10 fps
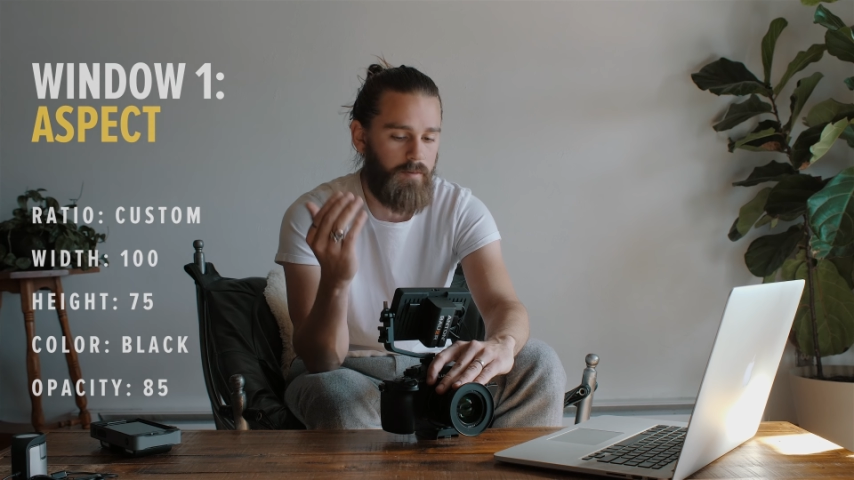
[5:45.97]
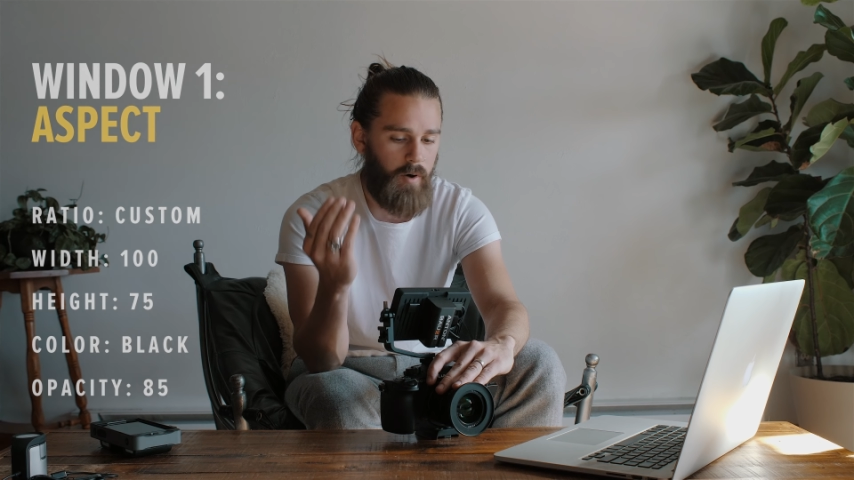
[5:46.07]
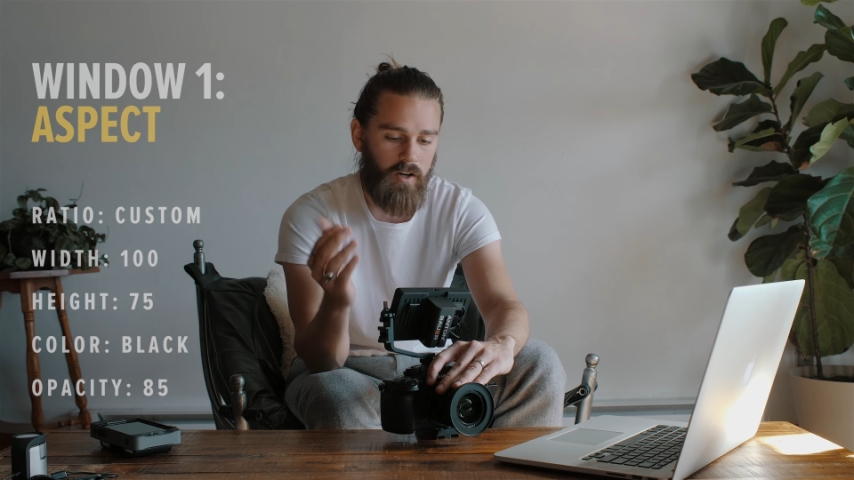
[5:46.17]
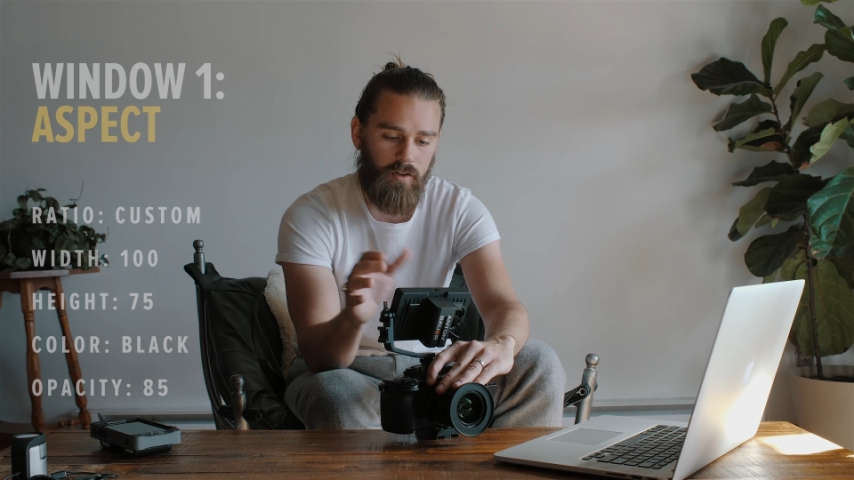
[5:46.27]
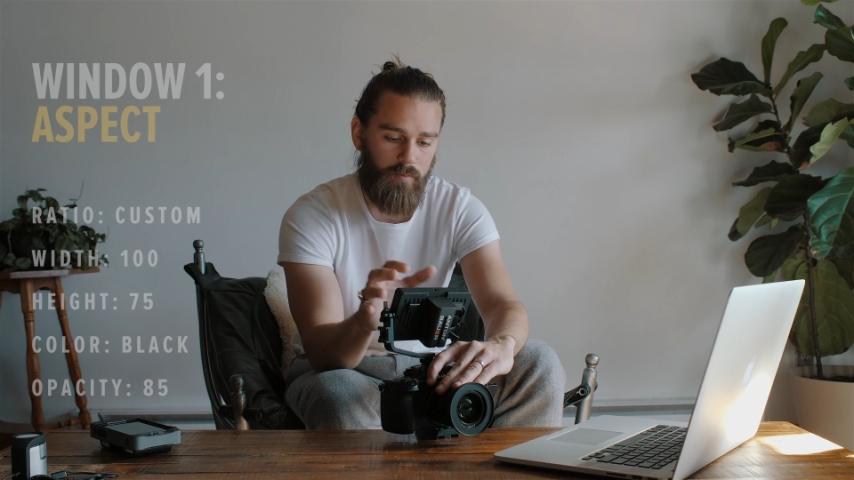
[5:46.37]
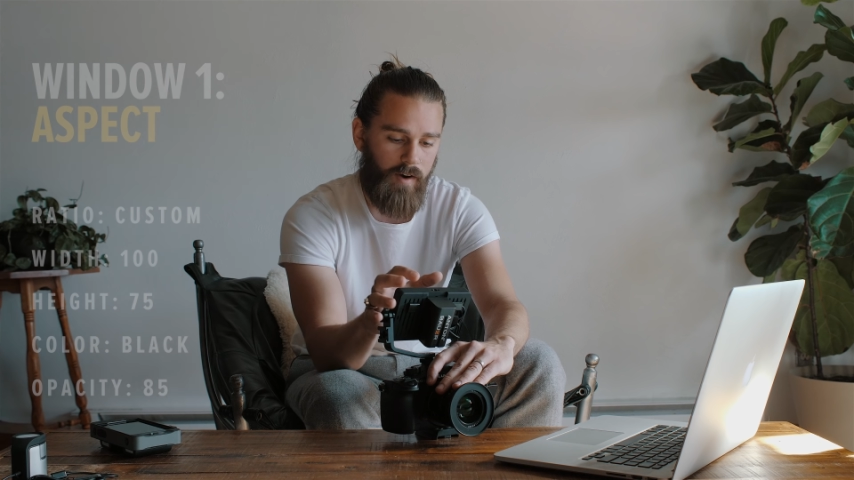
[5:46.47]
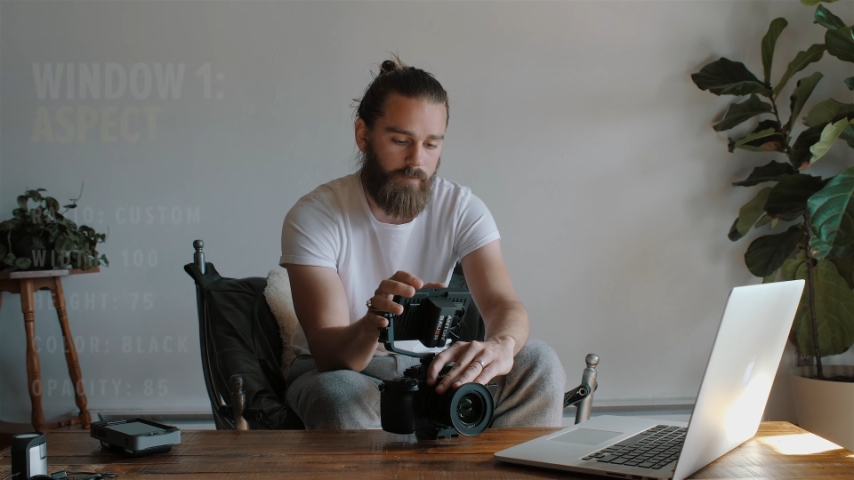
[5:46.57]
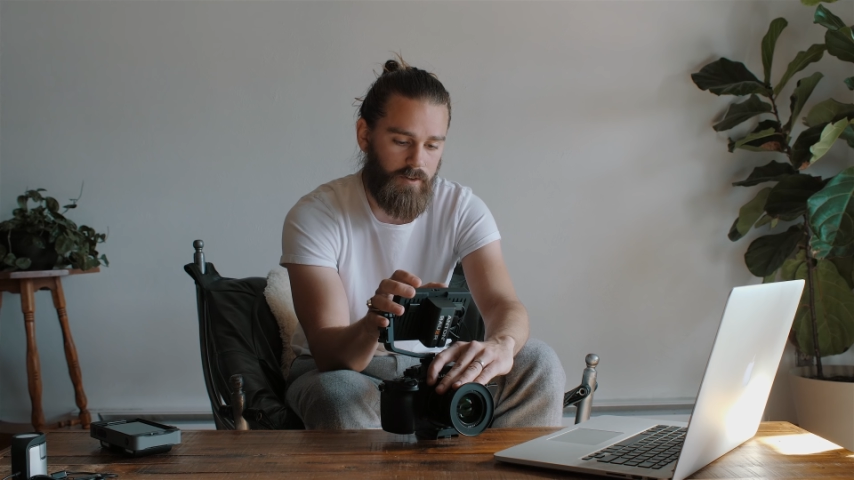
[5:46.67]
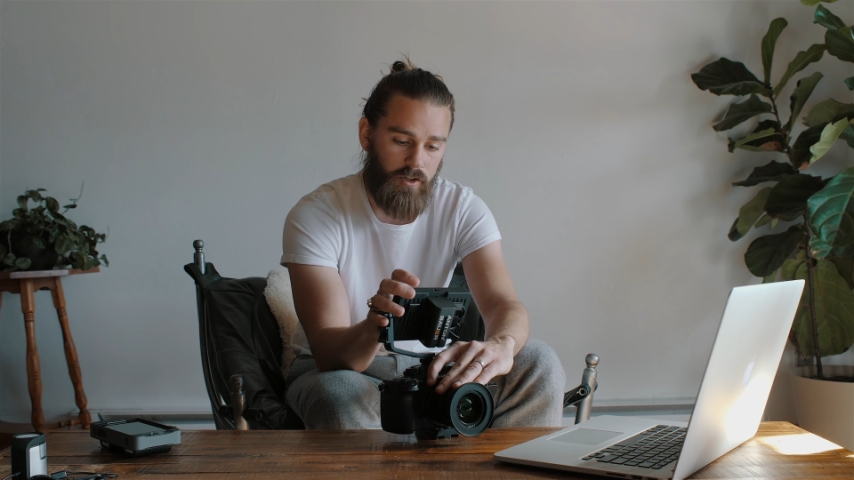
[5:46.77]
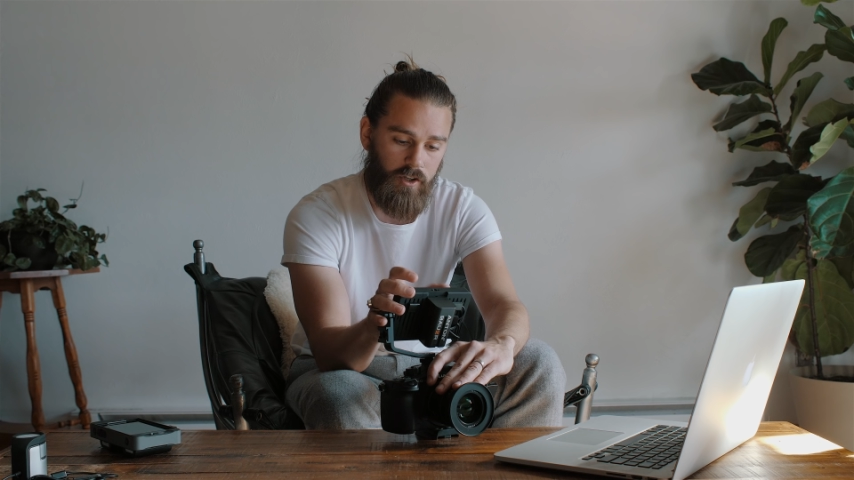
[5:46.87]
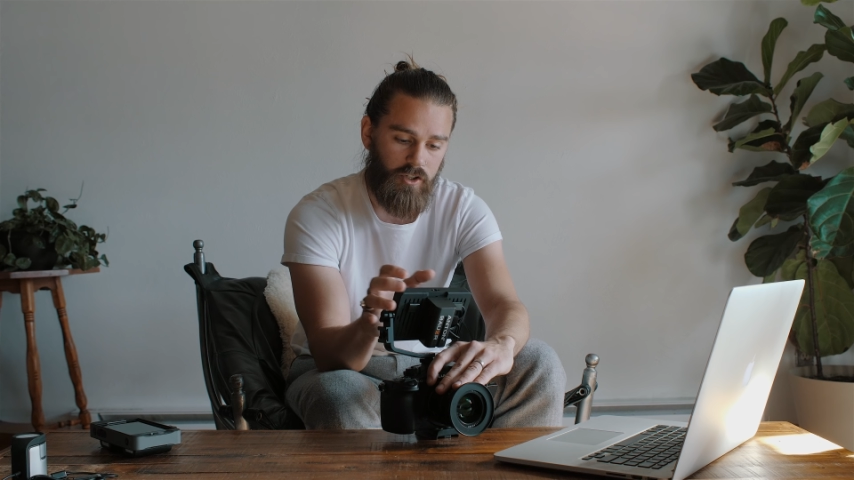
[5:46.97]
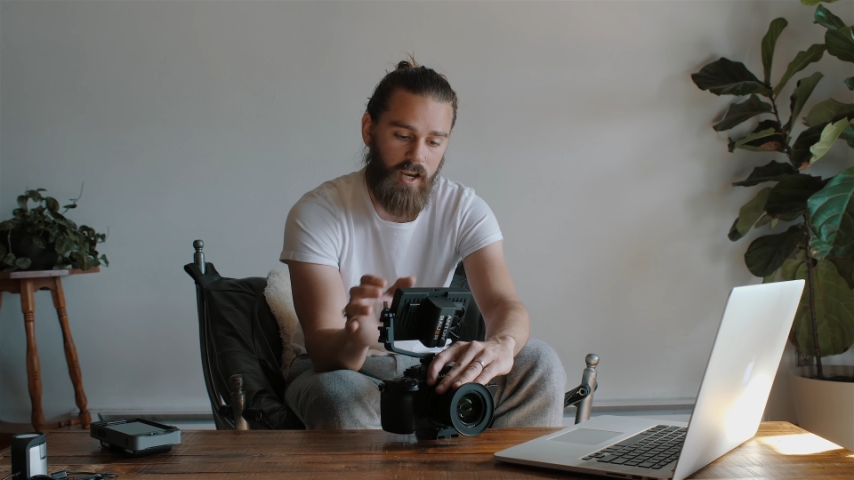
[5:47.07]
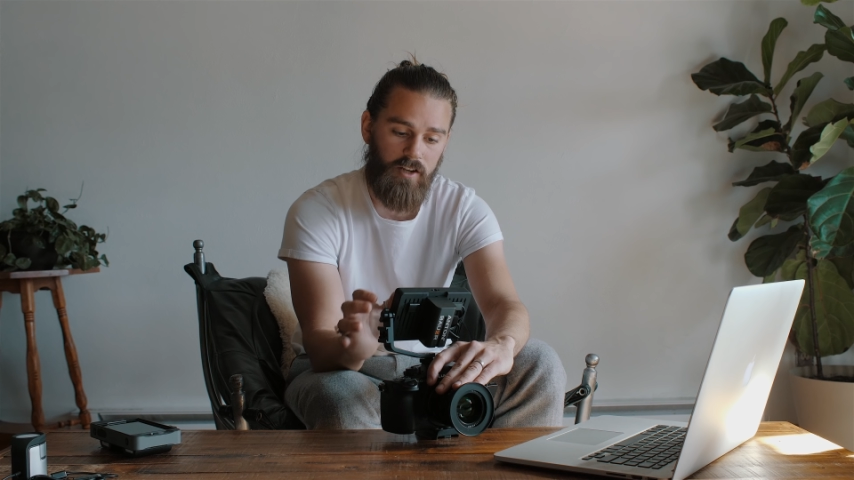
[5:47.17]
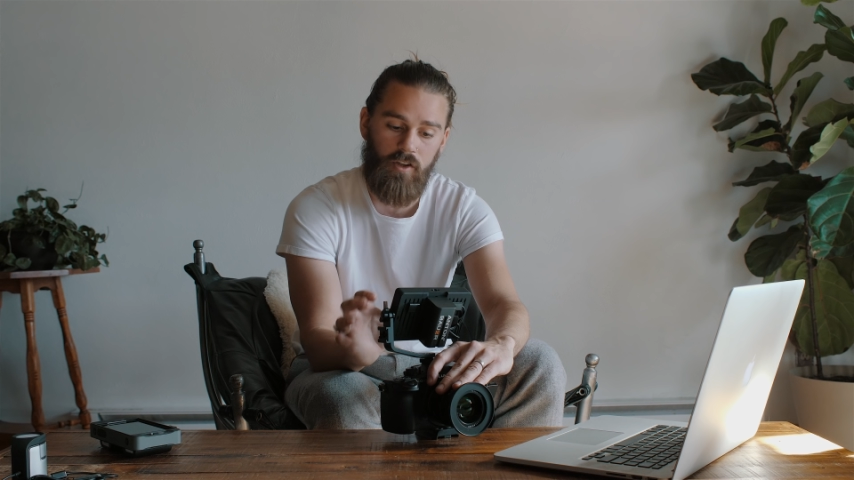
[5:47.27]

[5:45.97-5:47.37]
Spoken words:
Personal preference, you can change